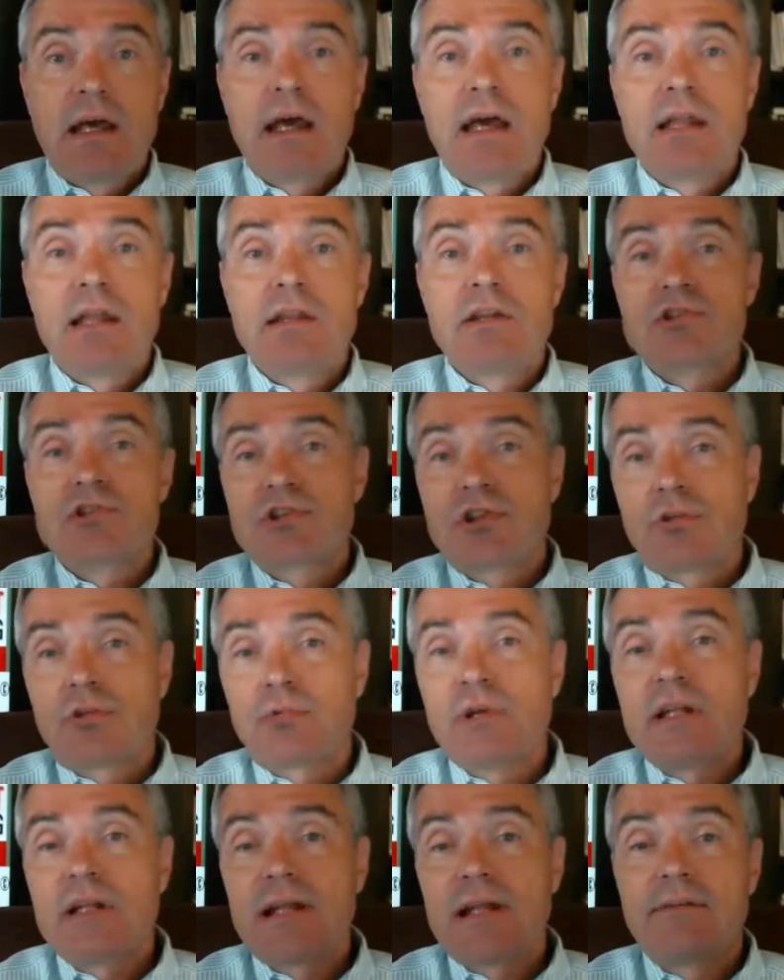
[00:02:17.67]
And there's
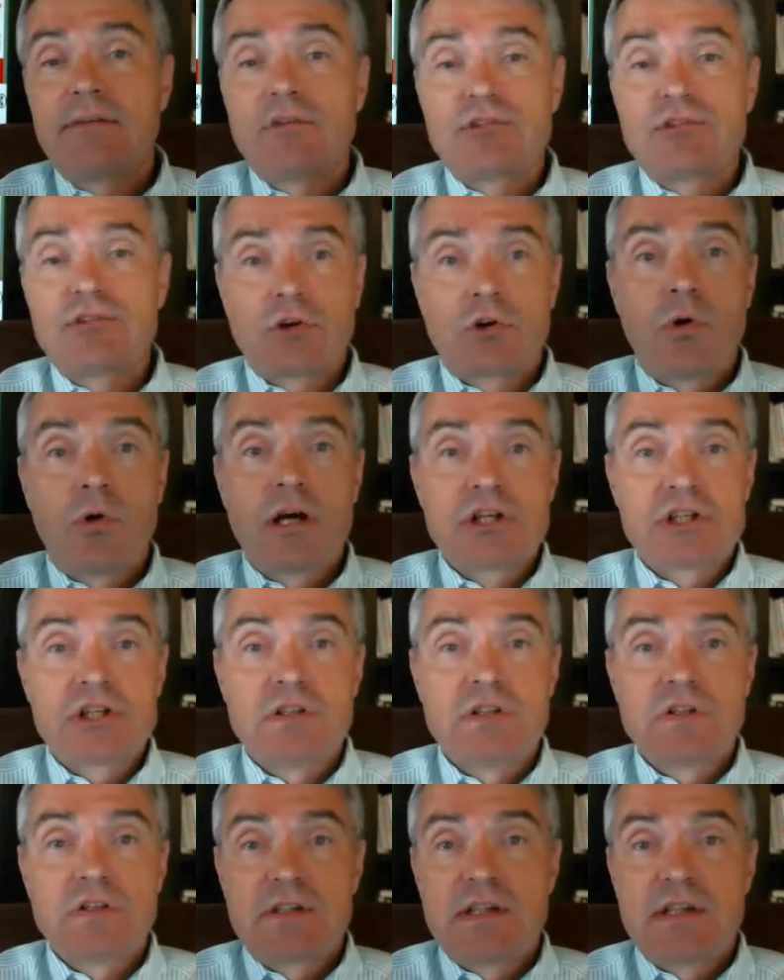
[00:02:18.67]
three levels of
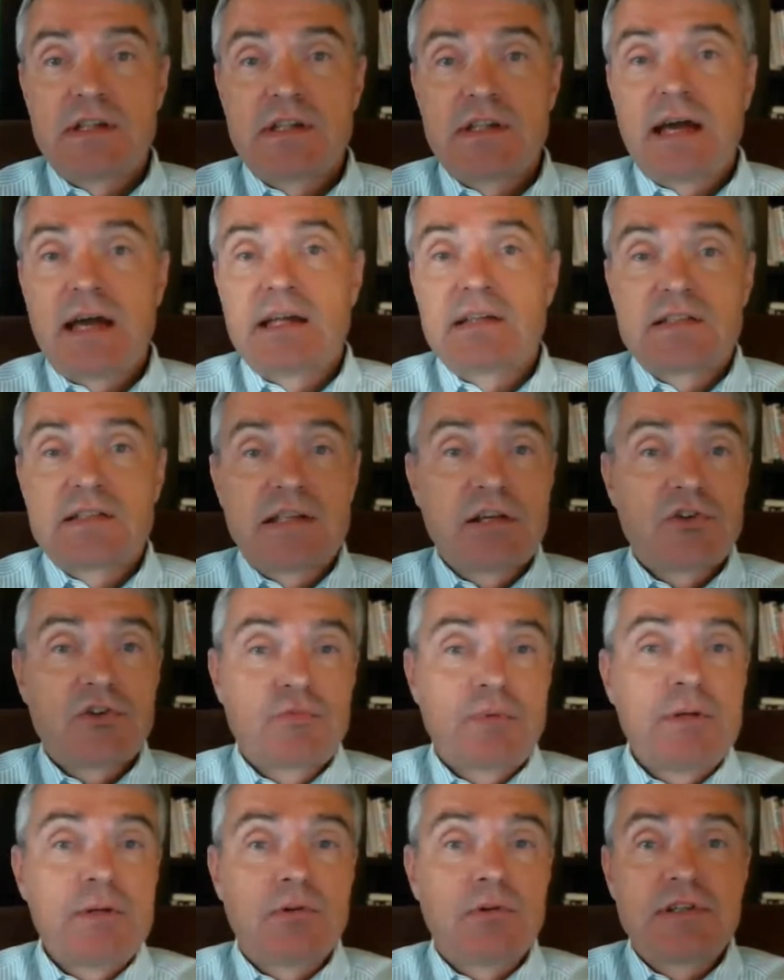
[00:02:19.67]
questions that
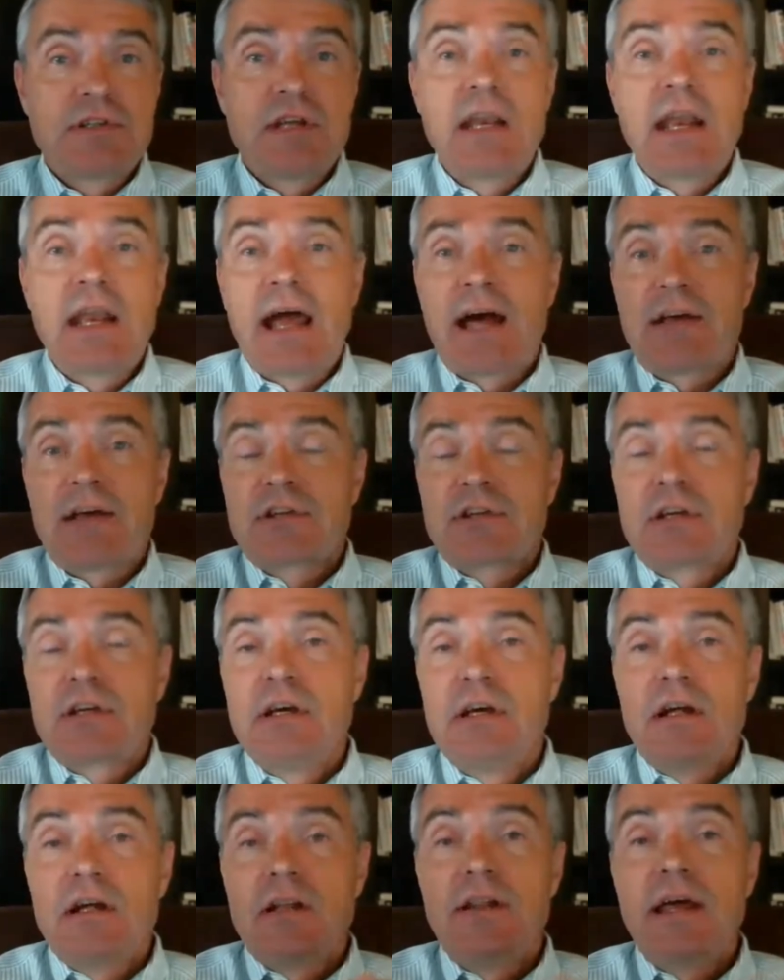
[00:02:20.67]
salespeople tend to ask.
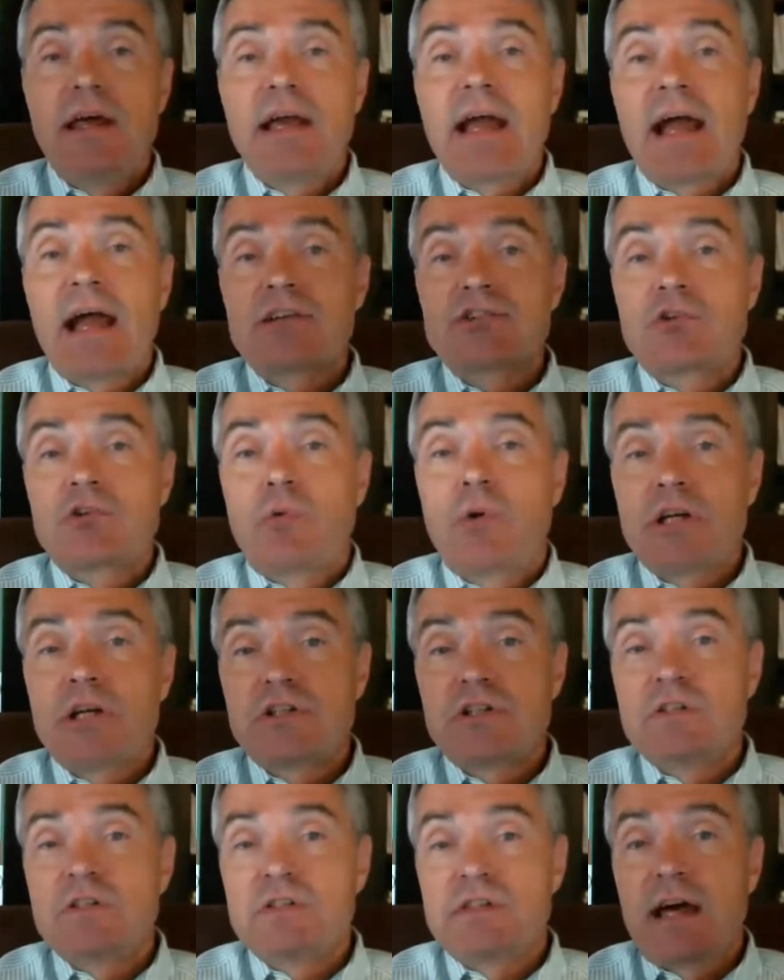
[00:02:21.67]
They ask
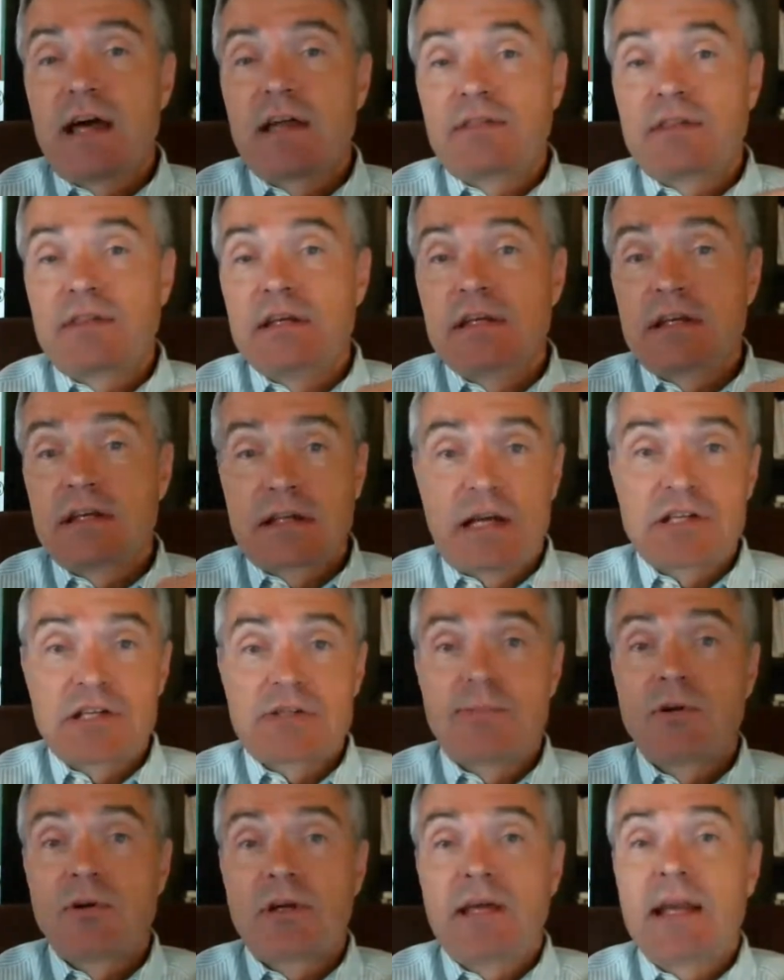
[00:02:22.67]
questions that the
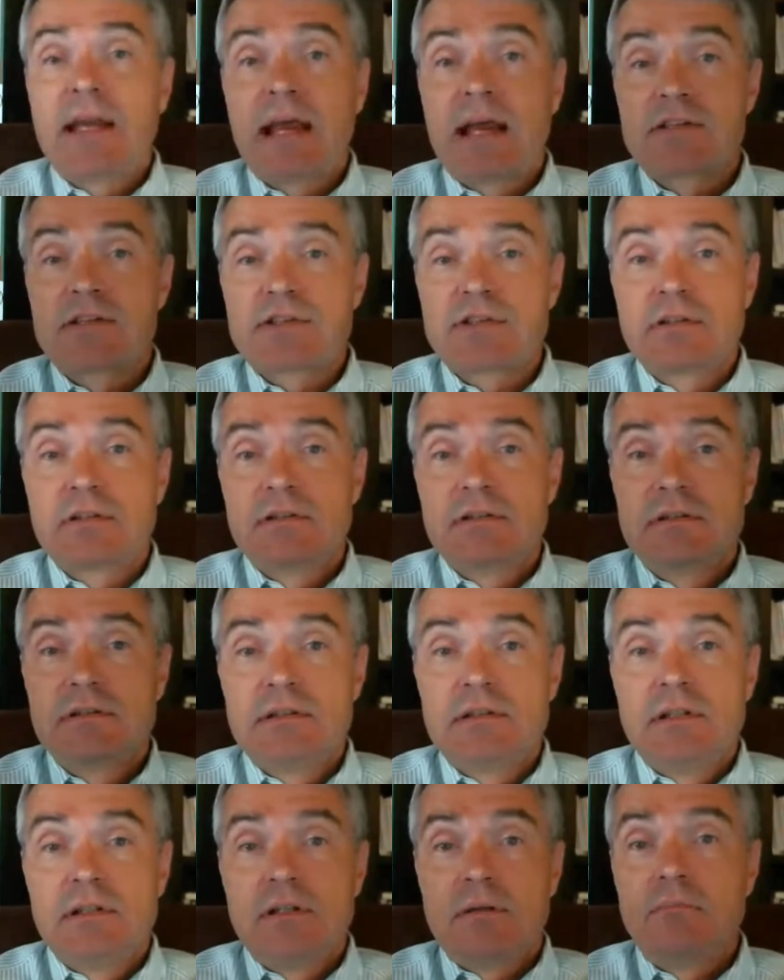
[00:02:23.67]
customer can answer,
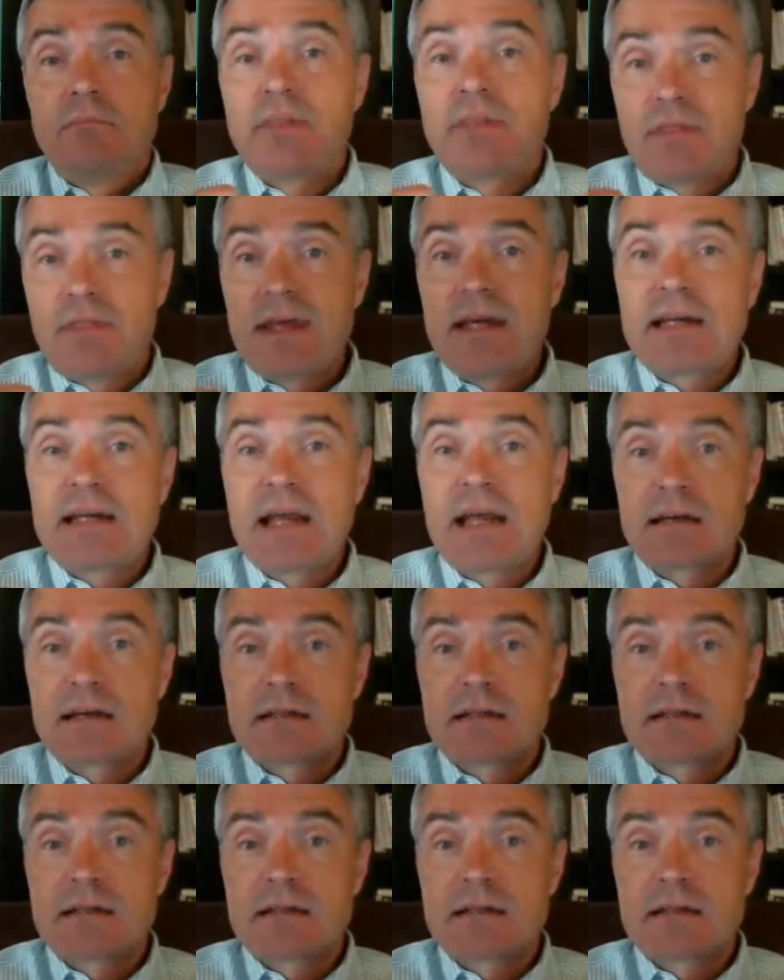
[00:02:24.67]
but they can't.